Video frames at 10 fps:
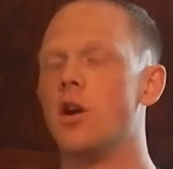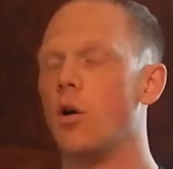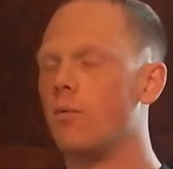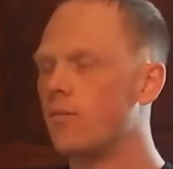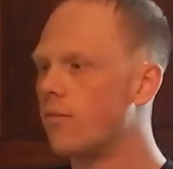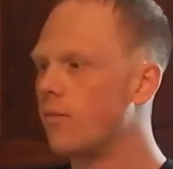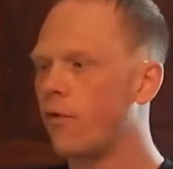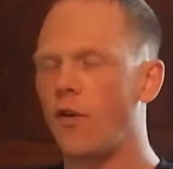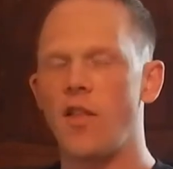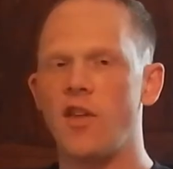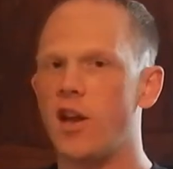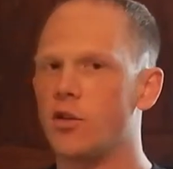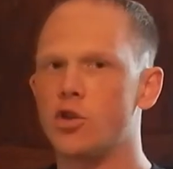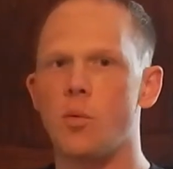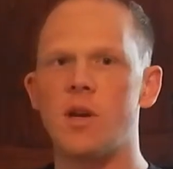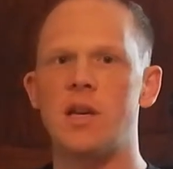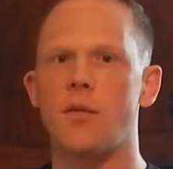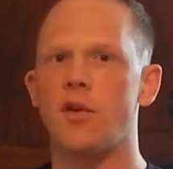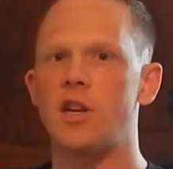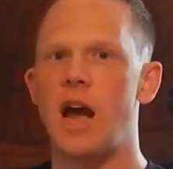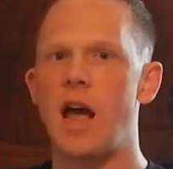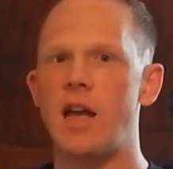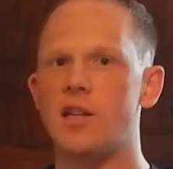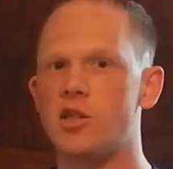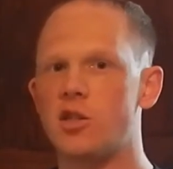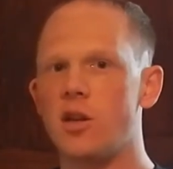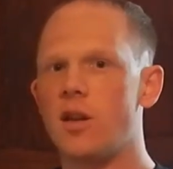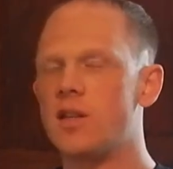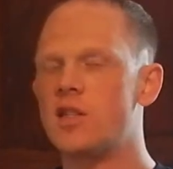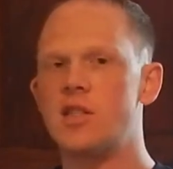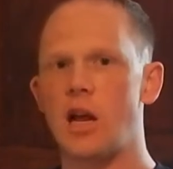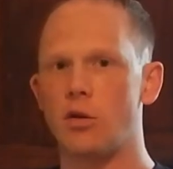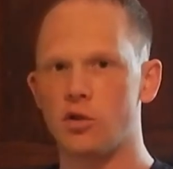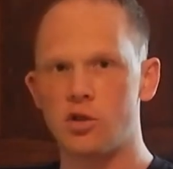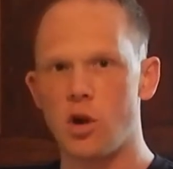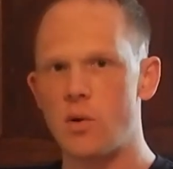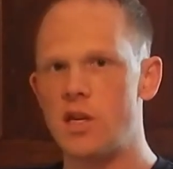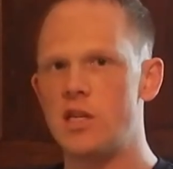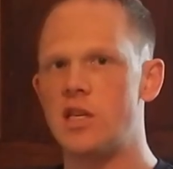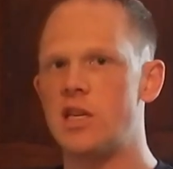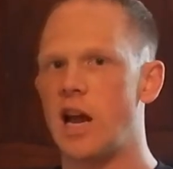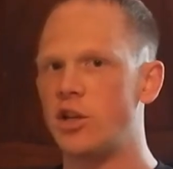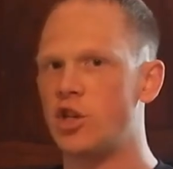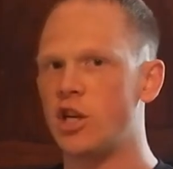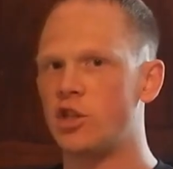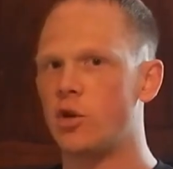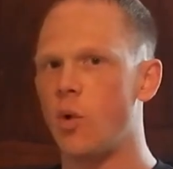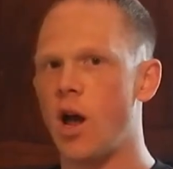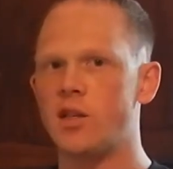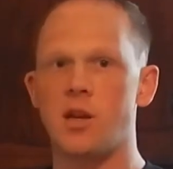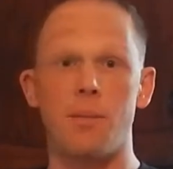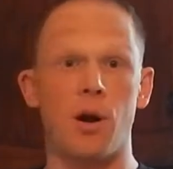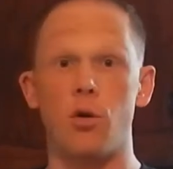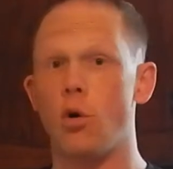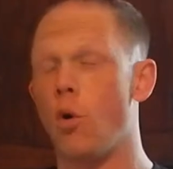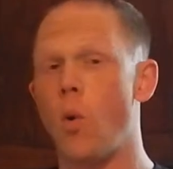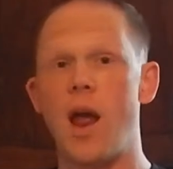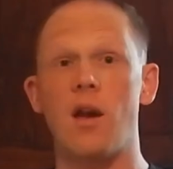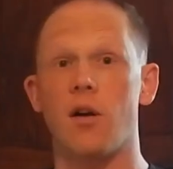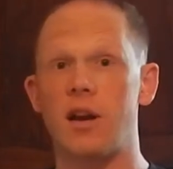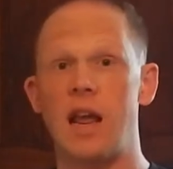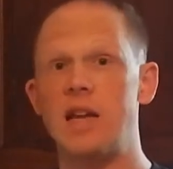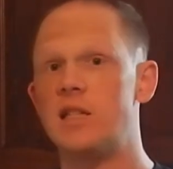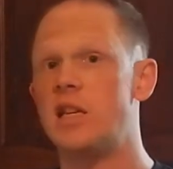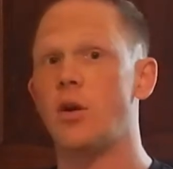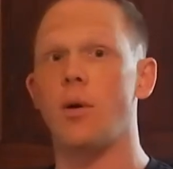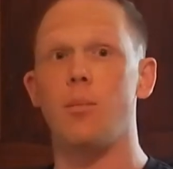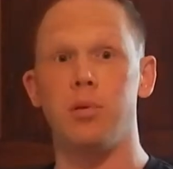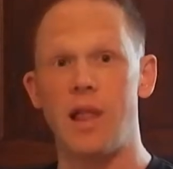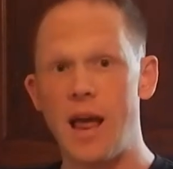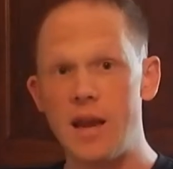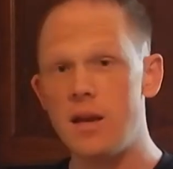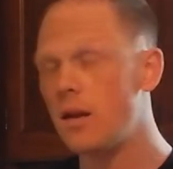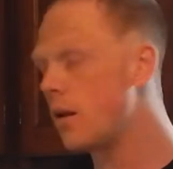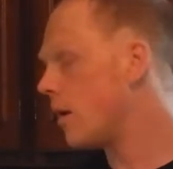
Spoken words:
know, friendly on so many different diets, settles so easy digestion-wise compared to a whey or a casein or a blend.